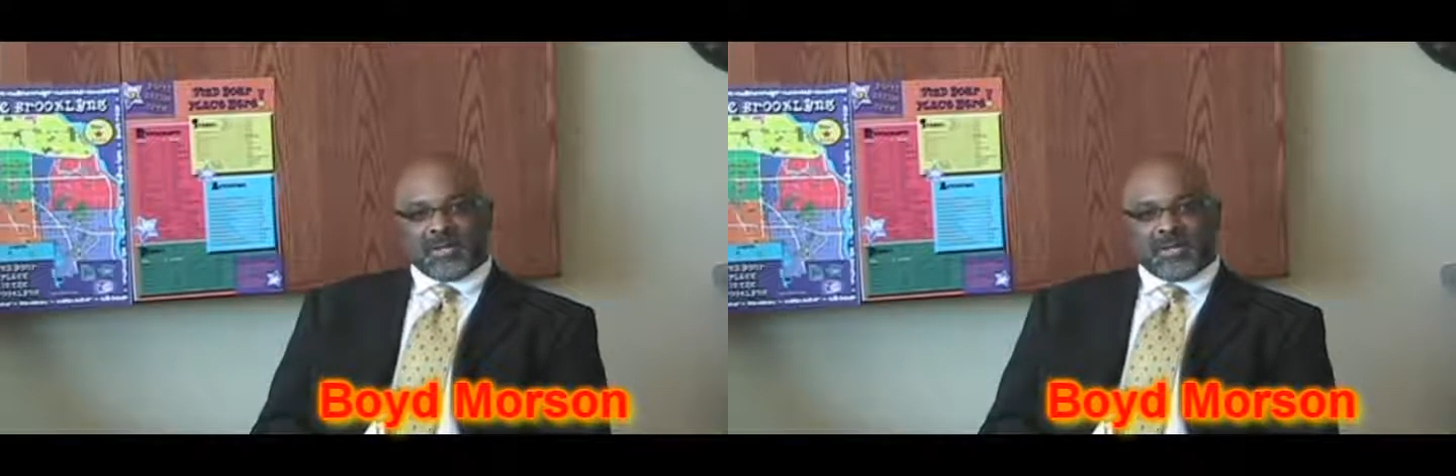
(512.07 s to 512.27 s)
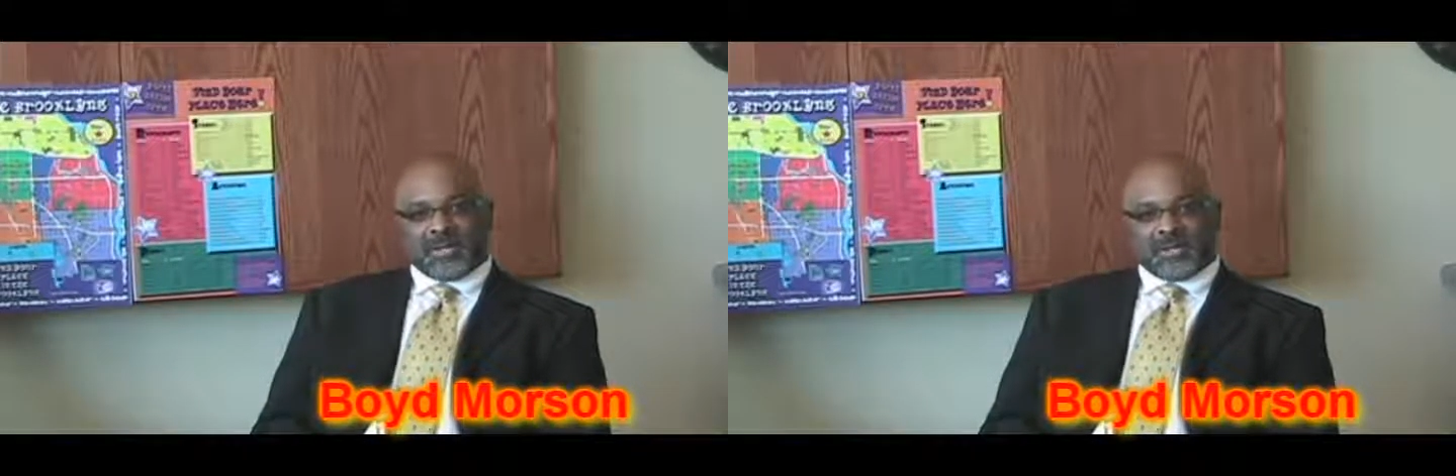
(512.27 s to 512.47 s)

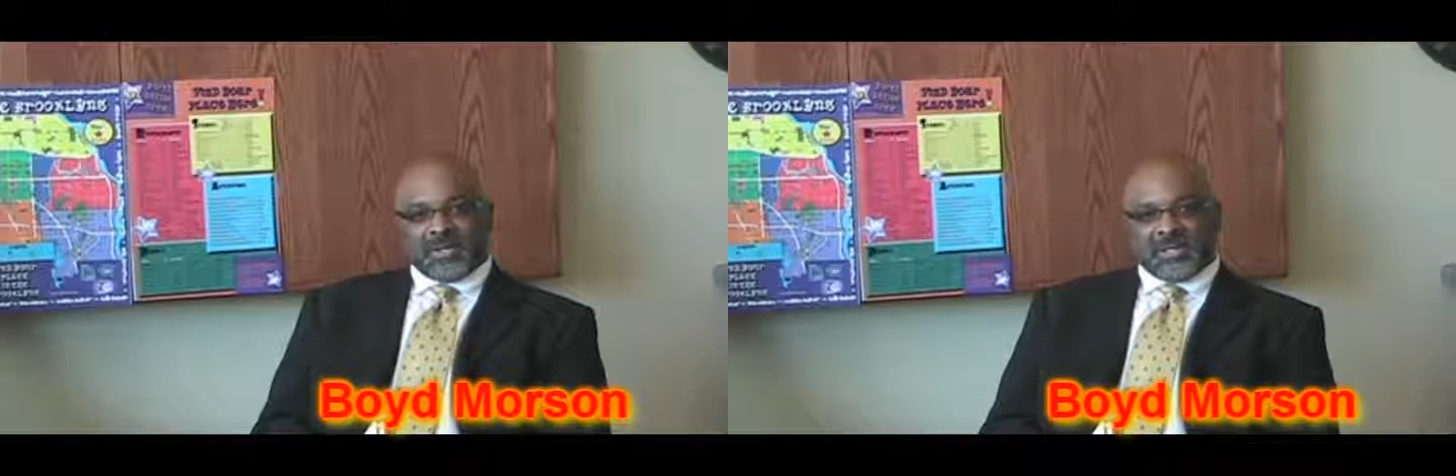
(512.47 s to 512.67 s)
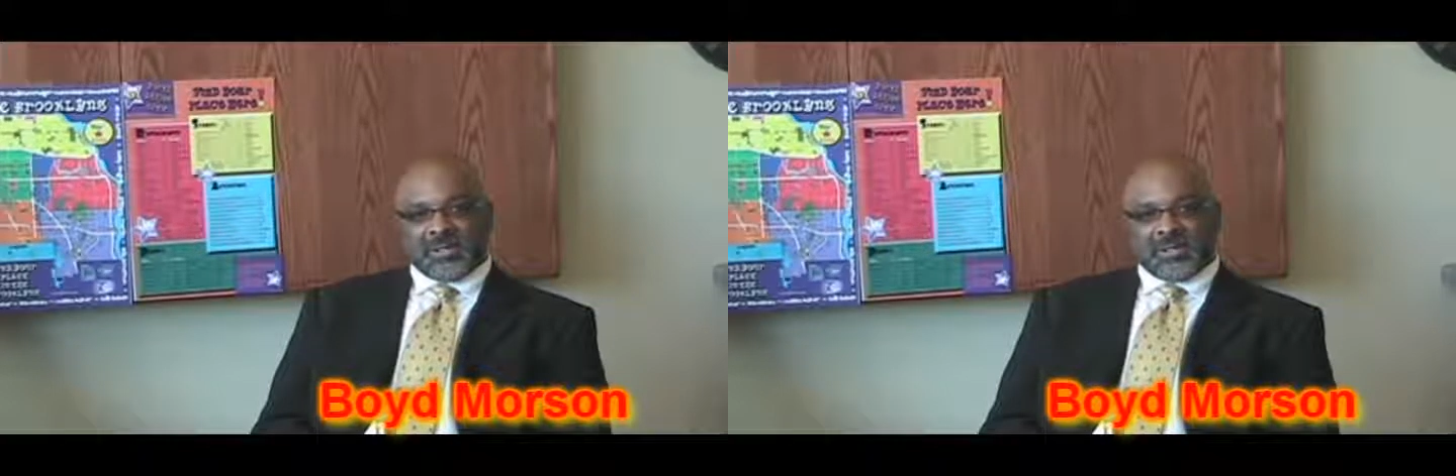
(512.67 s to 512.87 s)
There's
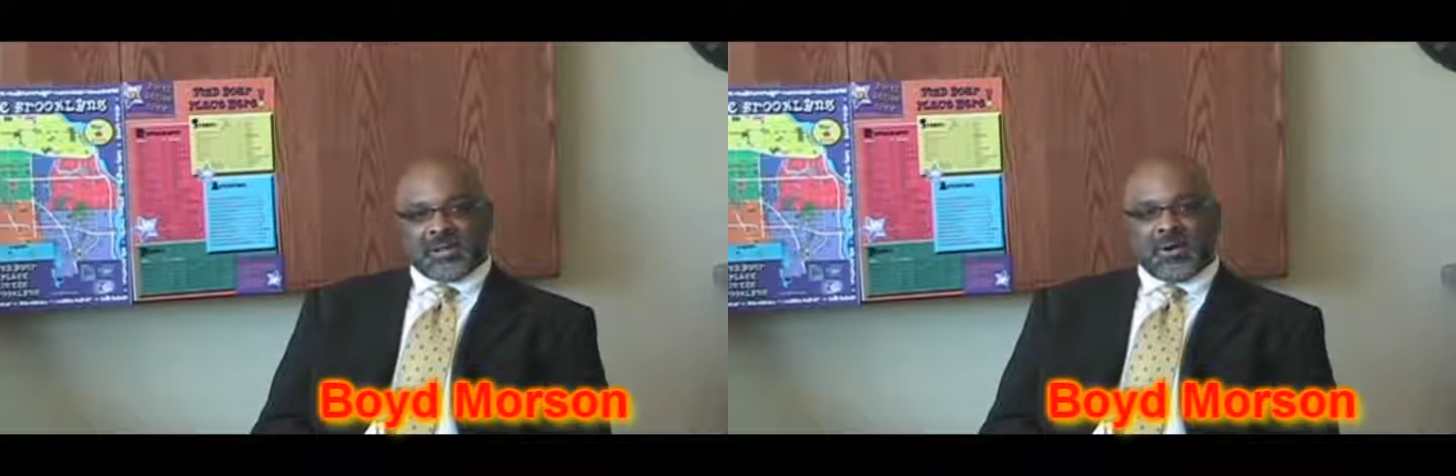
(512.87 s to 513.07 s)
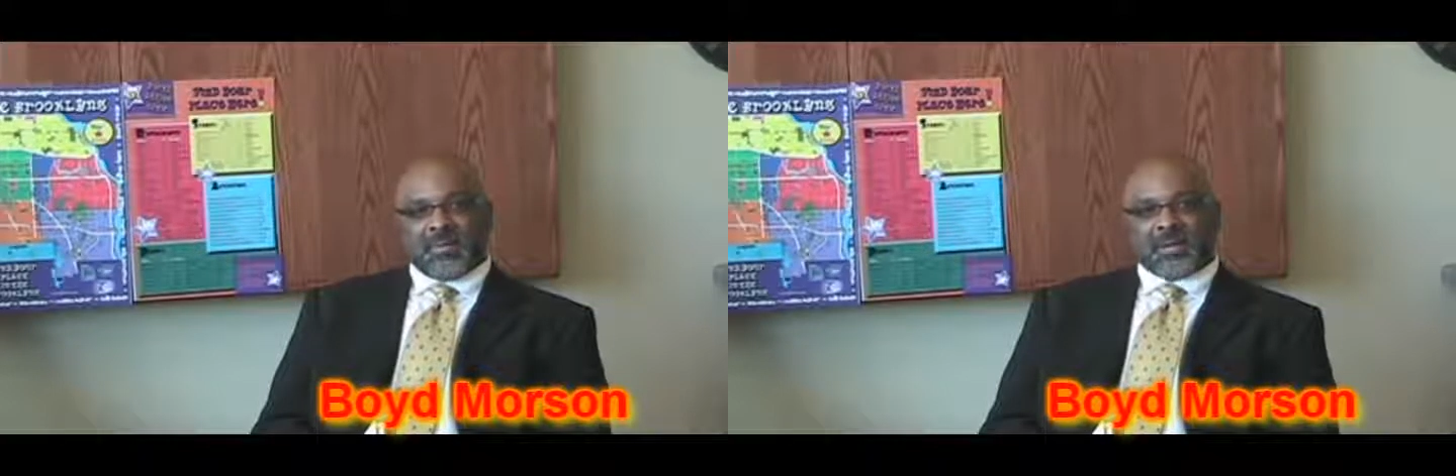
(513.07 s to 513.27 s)
still
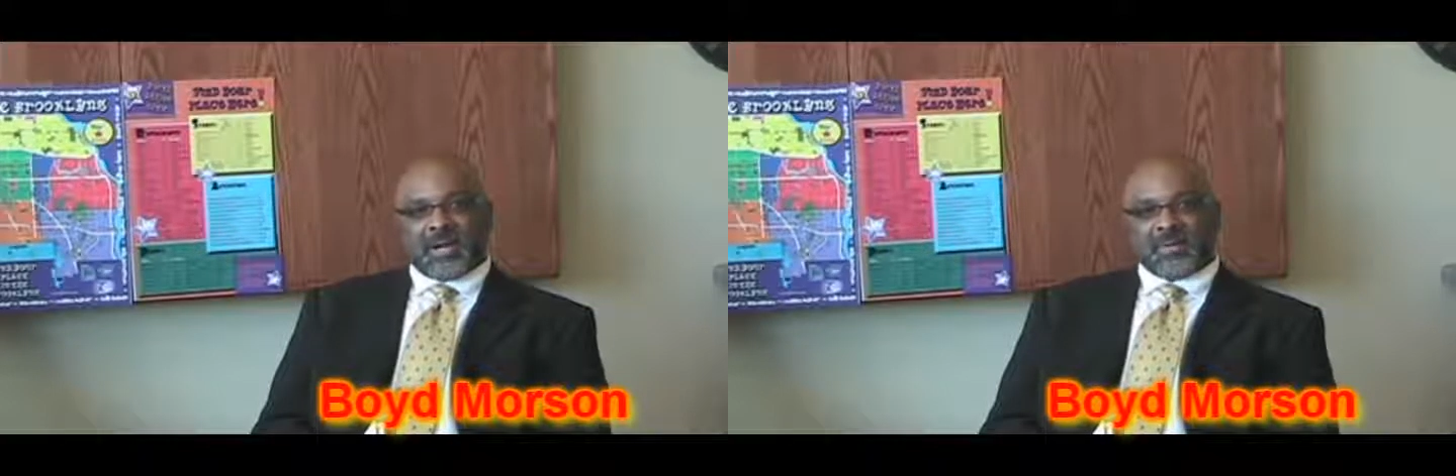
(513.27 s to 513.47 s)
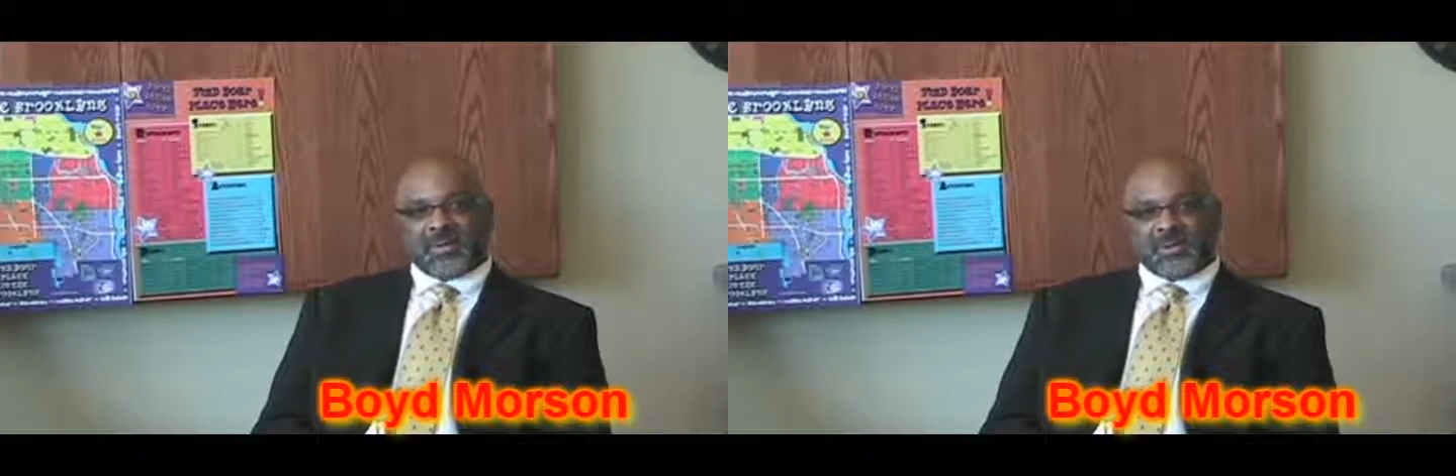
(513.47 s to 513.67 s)
hope and
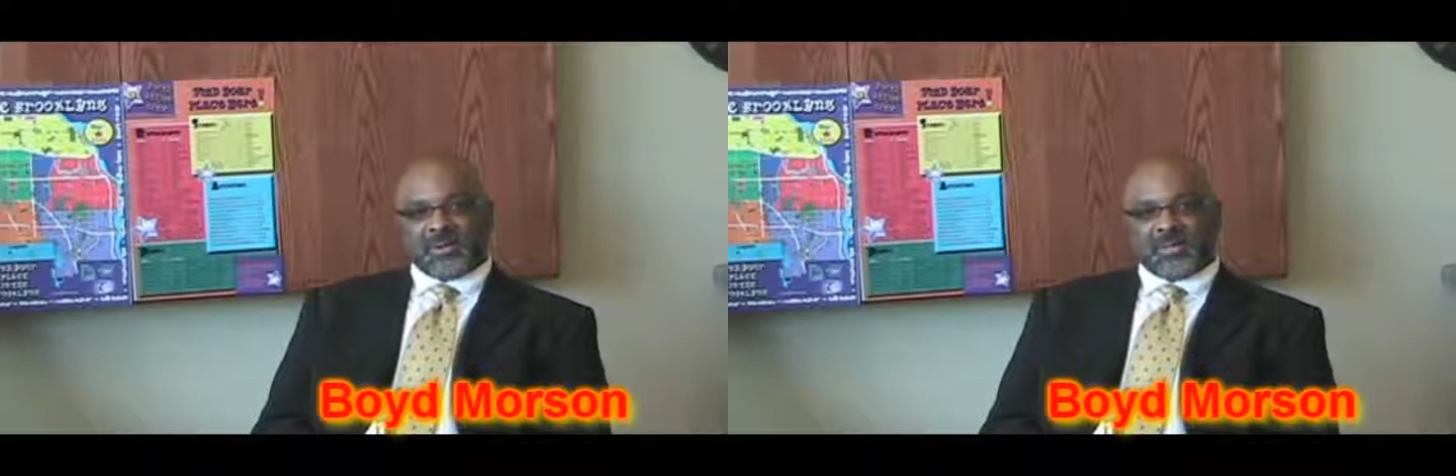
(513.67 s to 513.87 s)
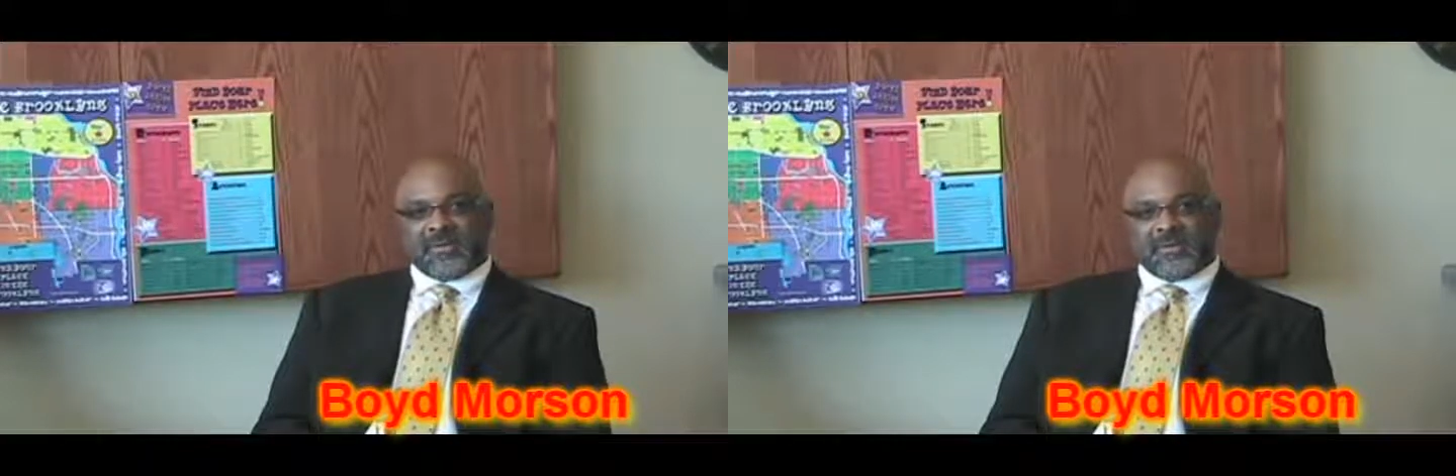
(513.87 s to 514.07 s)

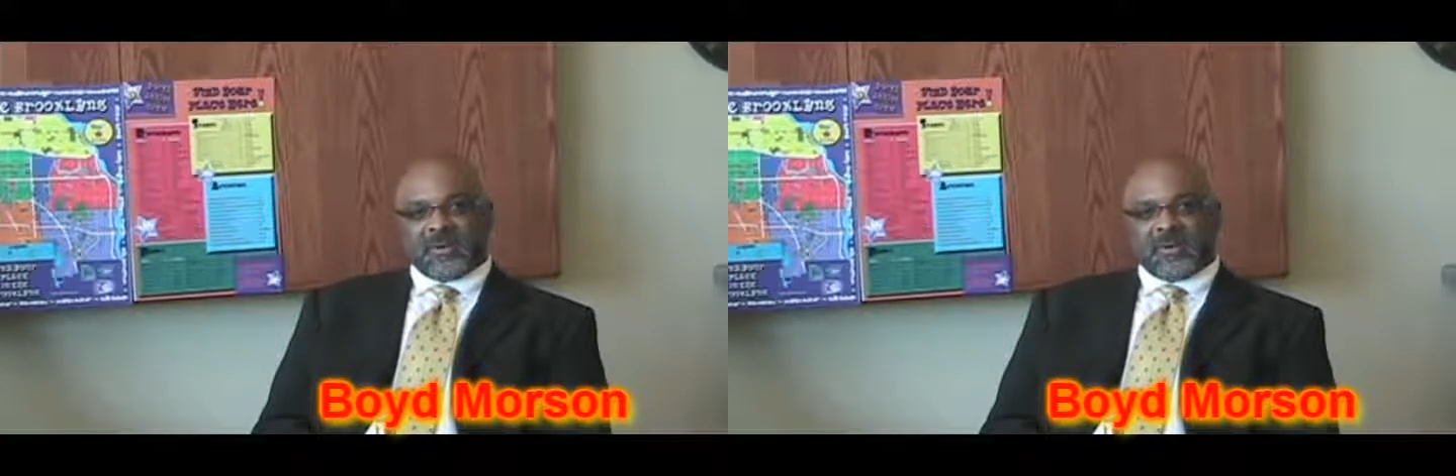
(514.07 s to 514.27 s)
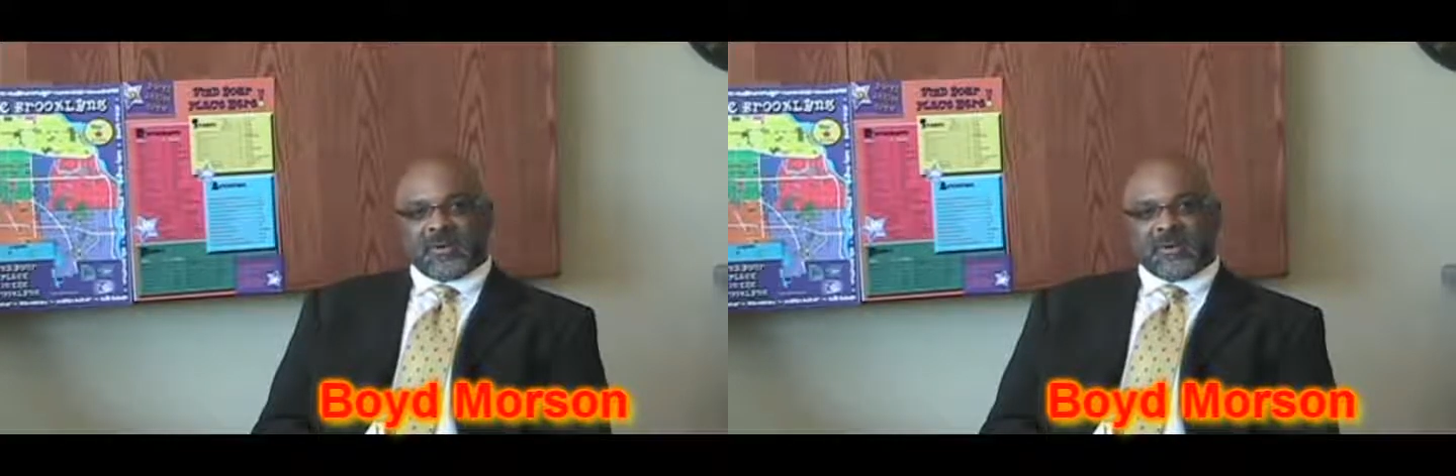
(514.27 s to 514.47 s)
opportunity
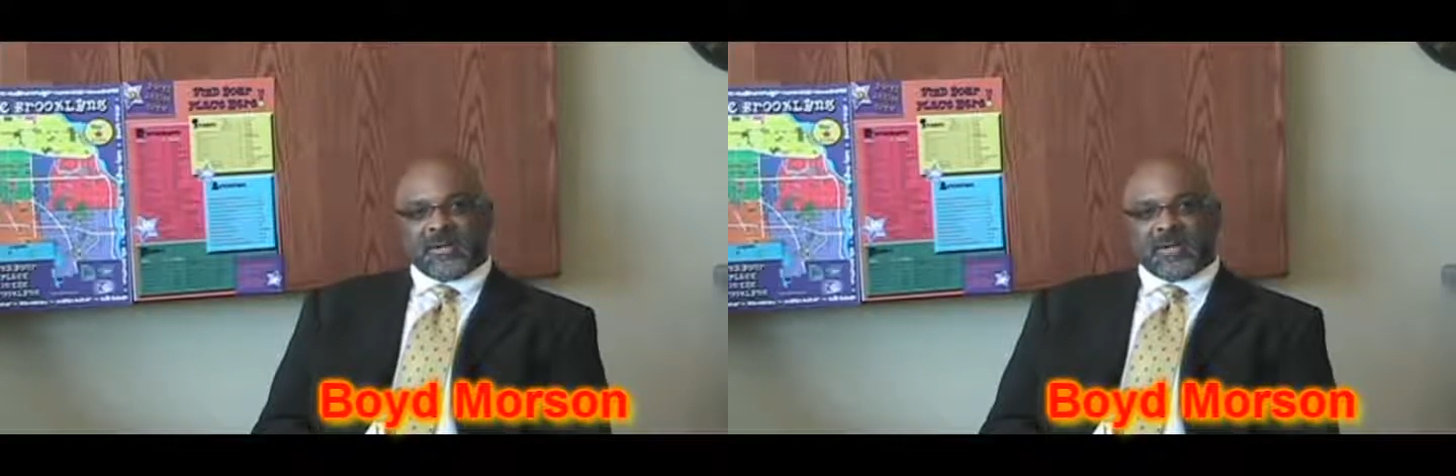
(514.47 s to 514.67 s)
for